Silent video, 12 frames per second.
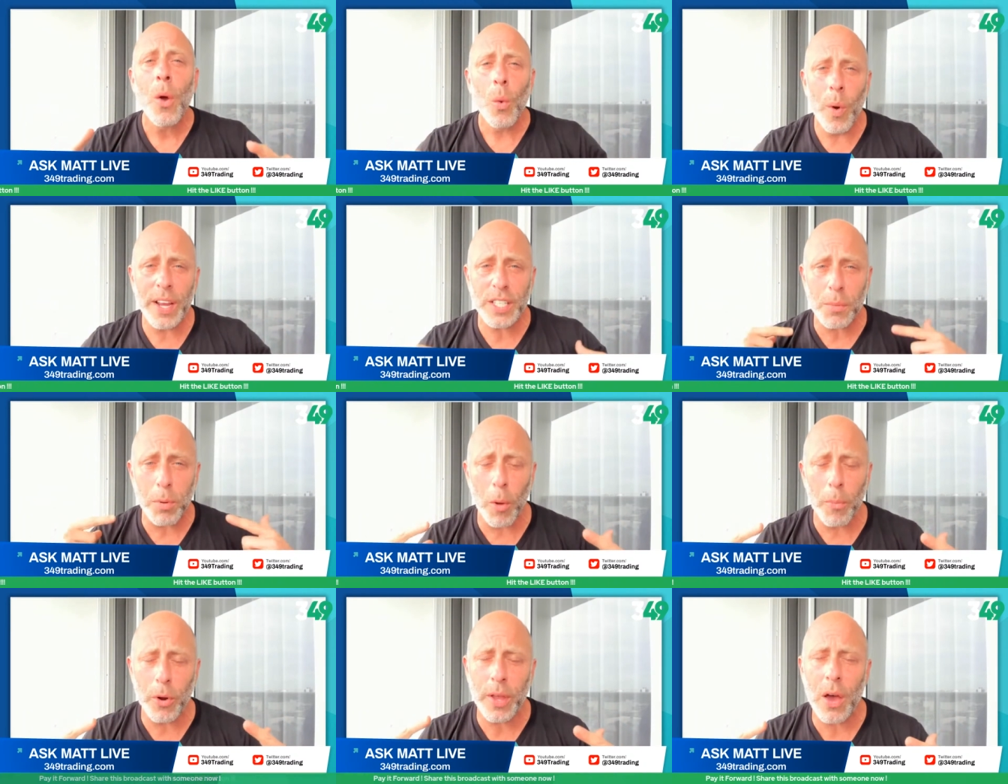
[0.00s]
Ways to blow
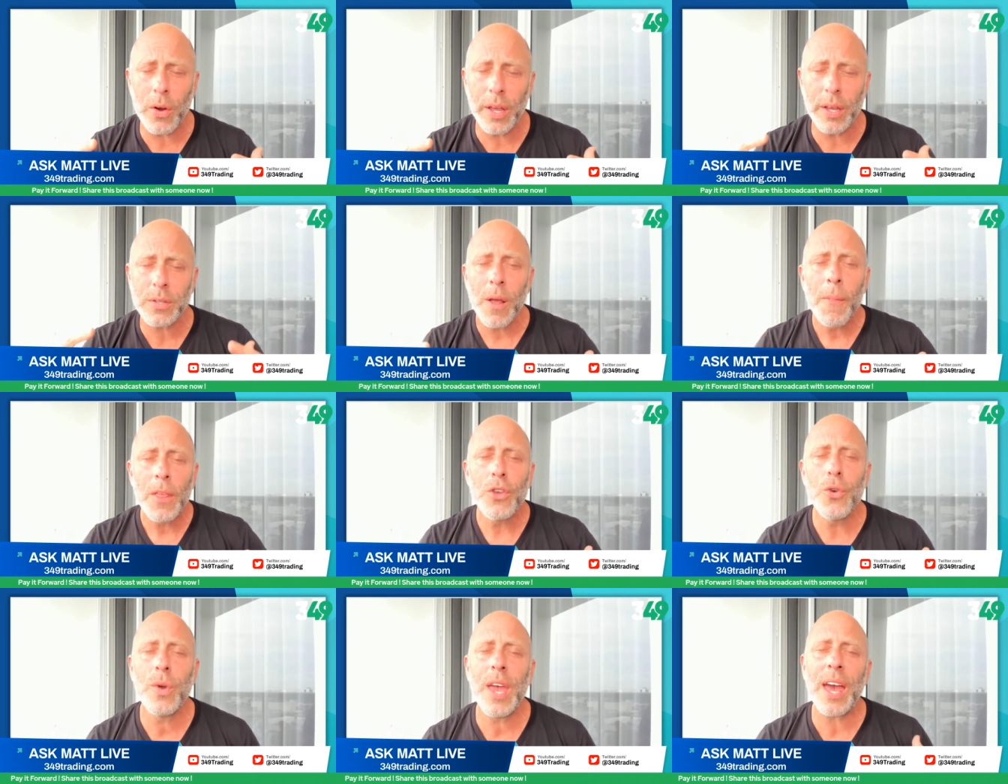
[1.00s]
up your account is
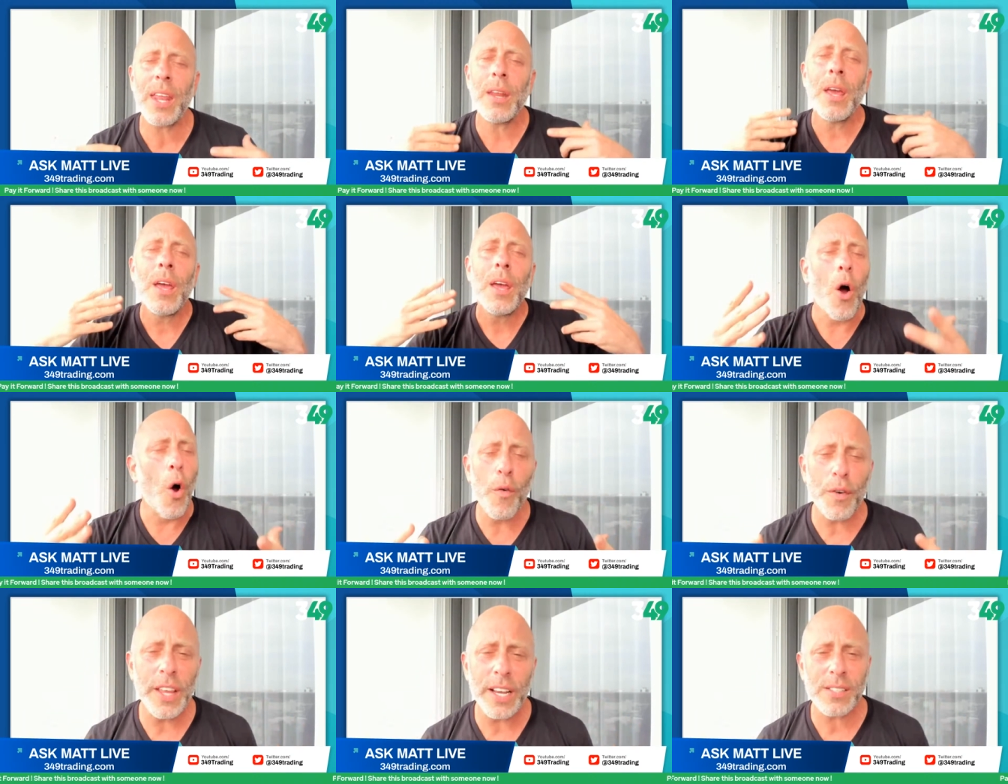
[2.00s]
you get
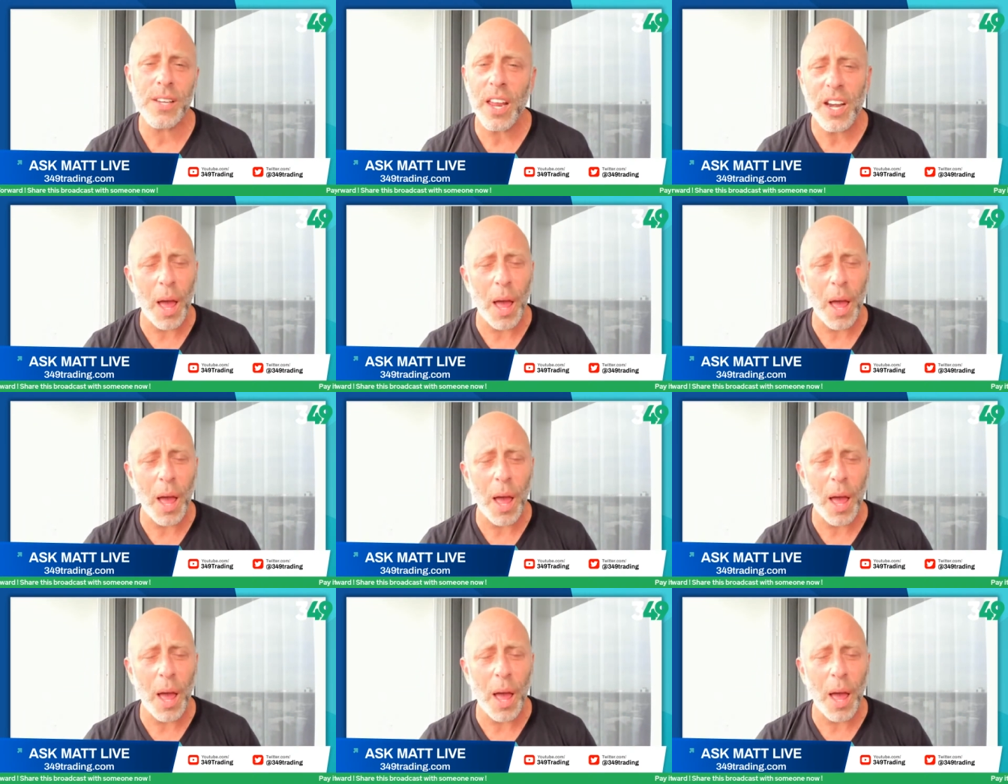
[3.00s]
overly excited.